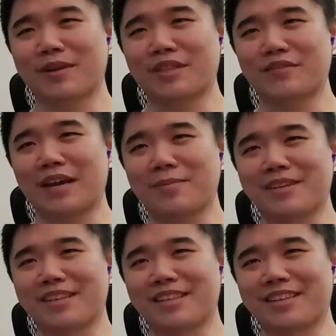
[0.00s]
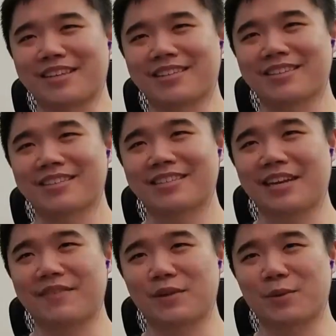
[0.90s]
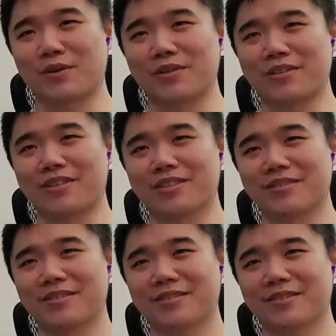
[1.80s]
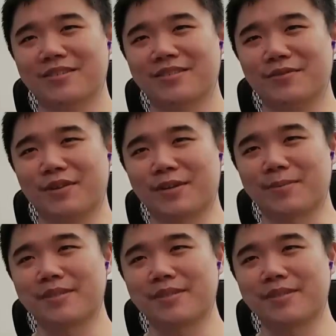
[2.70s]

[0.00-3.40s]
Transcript: about the family than the saving the world. Oh, for him. I